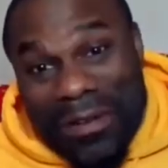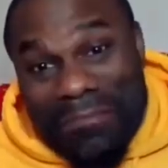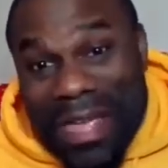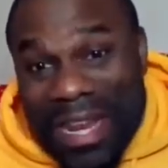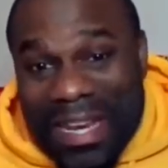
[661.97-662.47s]

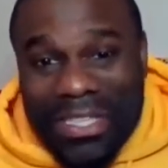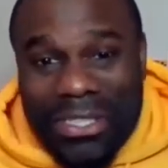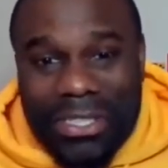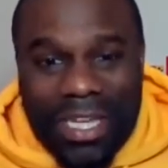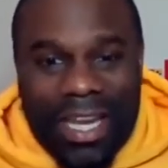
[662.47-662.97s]

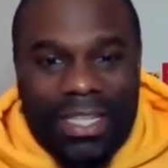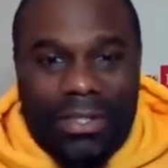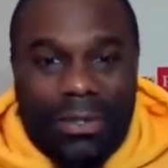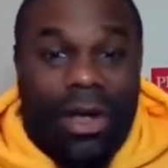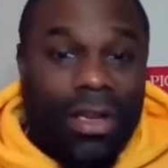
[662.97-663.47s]
minute-ish to get in.
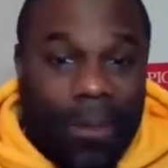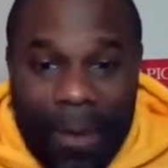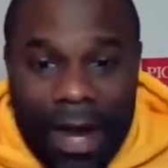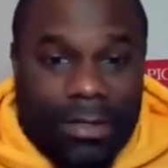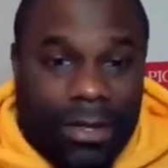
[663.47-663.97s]
So call your
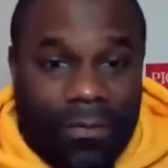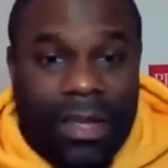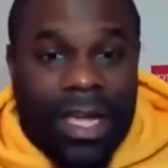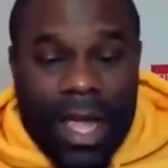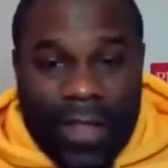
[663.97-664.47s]
parents over.
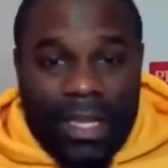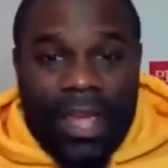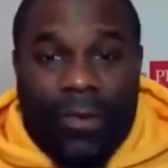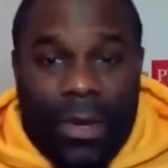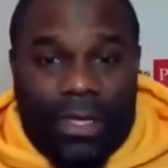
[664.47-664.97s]
If they
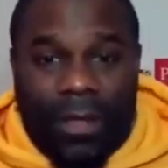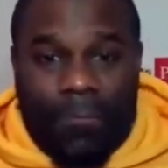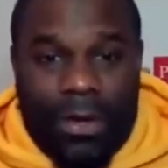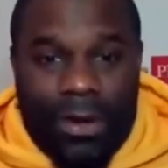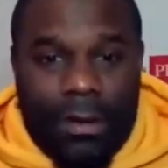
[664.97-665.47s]
left you at the
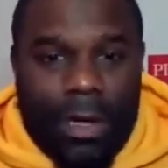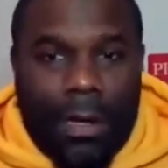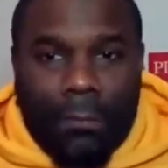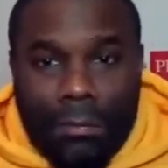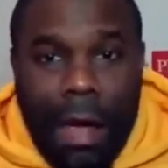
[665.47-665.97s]
computer and they were like,
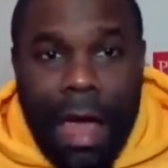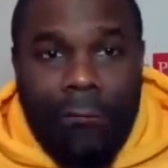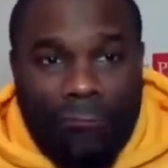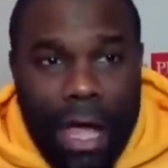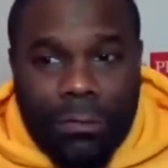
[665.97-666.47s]
I'm trying
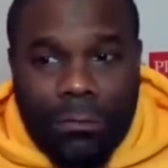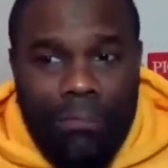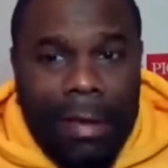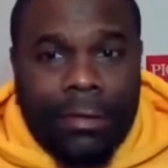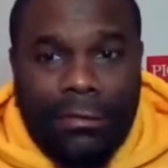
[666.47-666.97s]
to finish
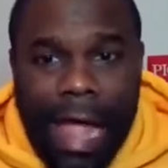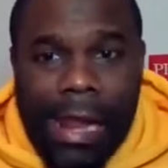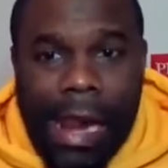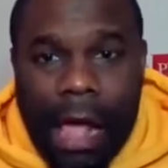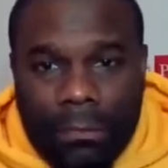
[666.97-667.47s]
making
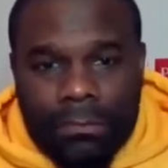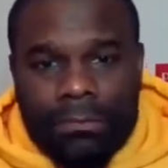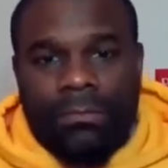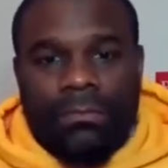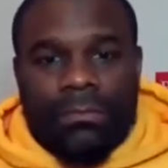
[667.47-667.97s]
dinner.
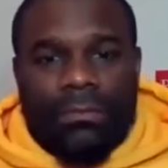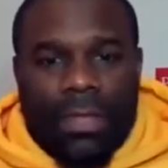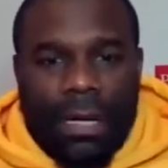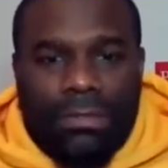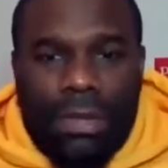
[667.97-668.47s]

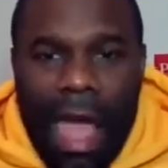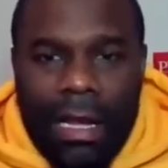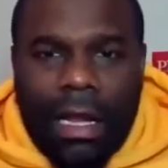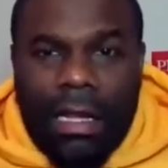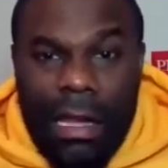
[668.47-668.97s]
I'm trying to
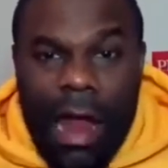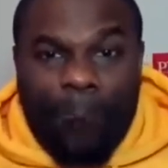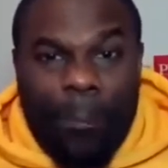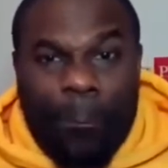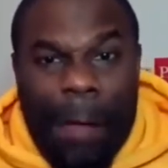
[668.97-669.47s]
clean up
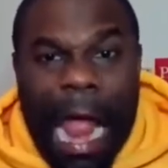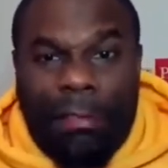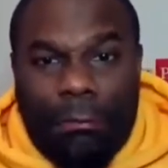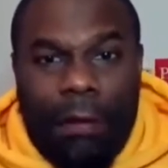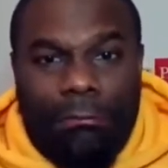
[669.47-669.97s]
the
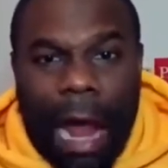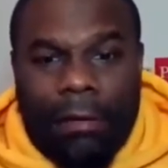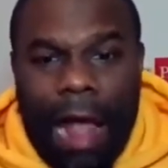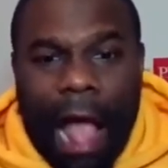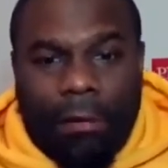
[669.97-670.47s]
bathroom right
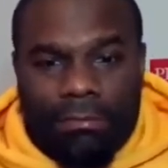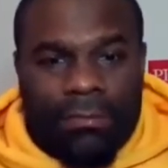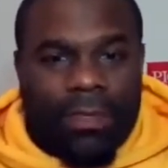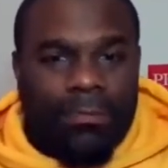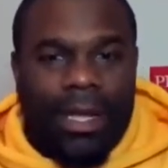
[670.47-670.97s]
now.
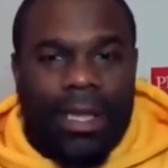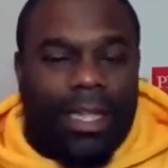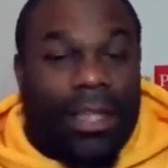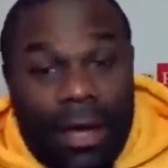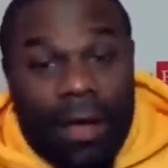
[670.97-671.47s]
Be like,
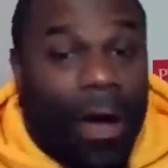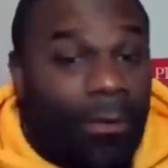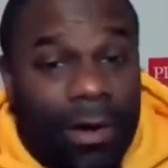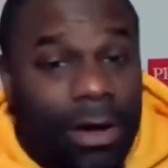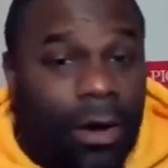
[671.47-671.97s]
can you come over
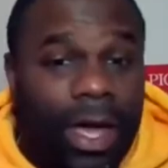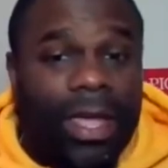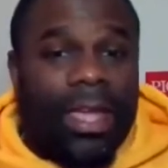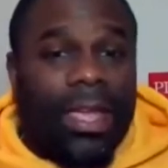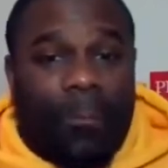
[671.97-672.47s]
real quick
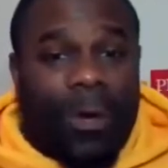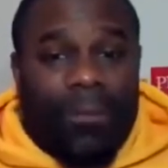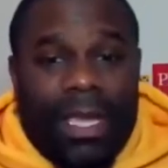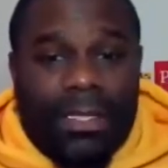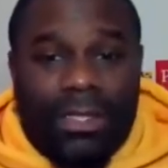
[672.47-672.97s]
and put
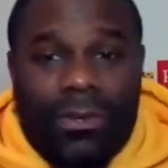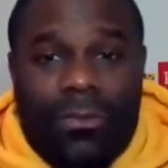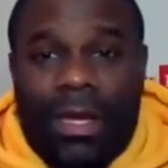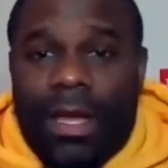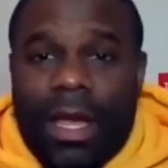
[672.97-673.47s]
me in
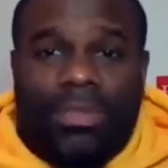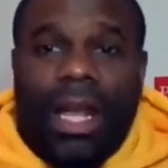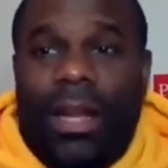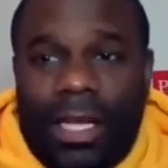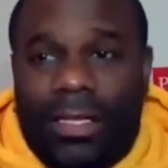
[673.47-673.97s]
Zoom? I'm trying
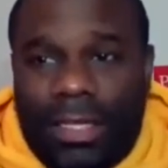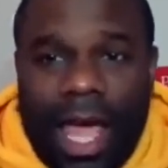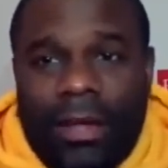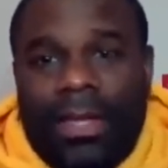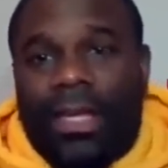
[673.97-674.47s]
to get
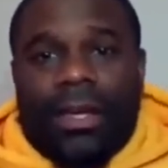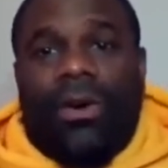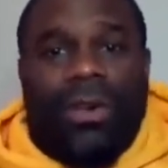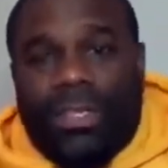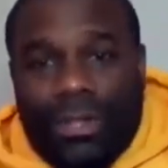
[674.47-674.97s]
inside
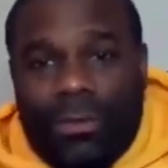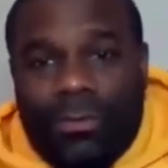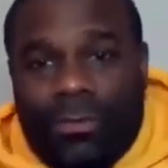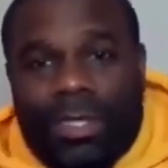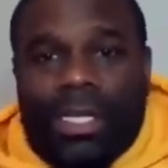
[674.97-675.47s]
Corey's
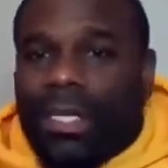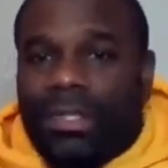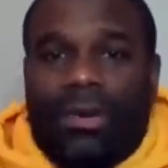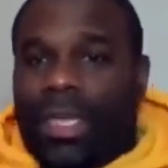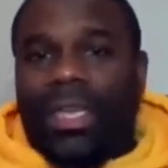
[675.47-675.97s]
Zooms
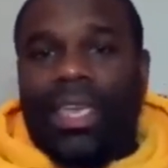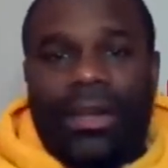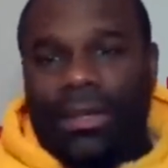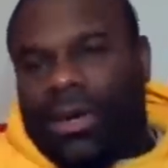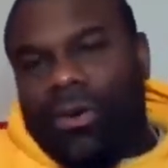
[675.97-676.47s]
so I can get
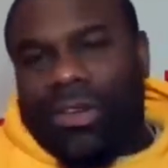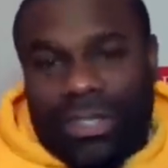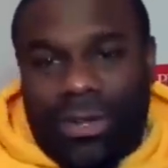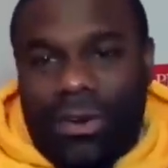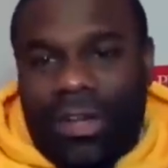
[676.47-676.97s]
on Corey's
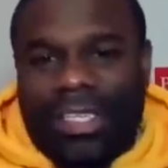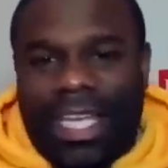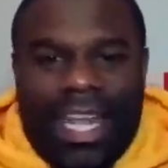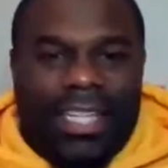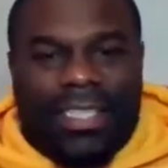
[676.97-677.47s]
stories and
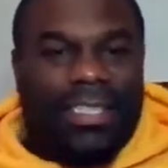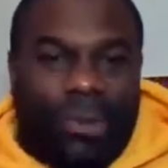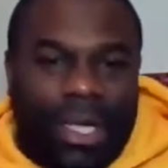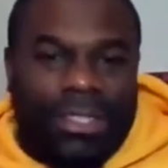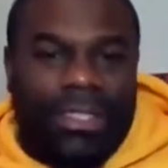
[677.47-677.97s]
answer these
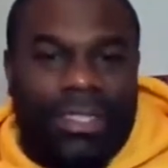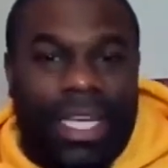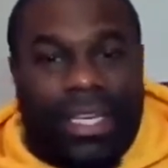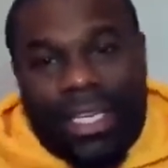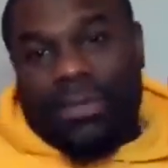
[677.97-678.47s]
questions
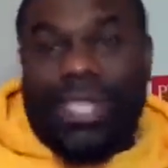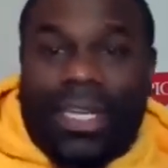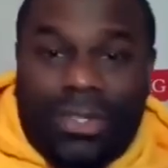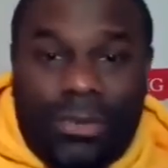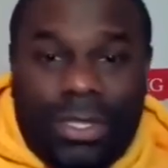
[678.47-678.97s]
and get you
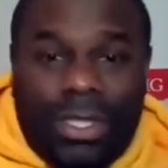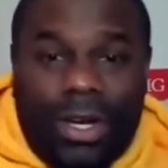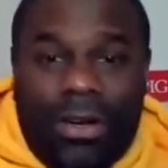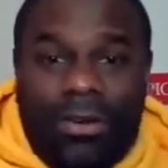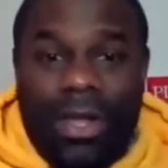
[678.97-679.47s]
tickets to a
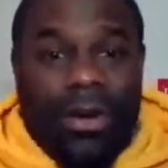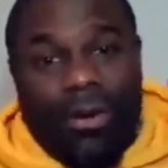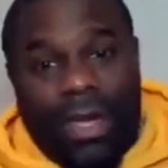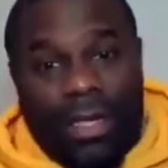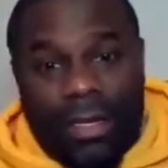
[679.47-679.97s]
show
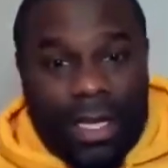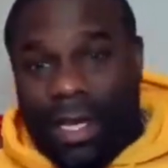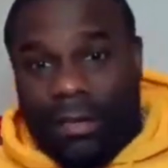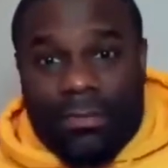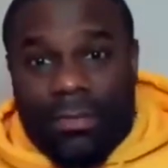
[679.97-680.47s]
or either get
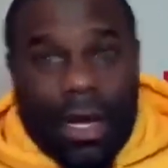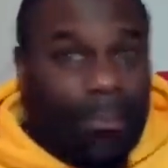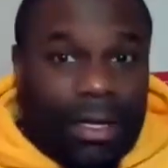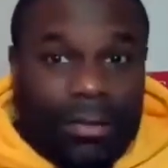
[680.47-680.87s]
a book.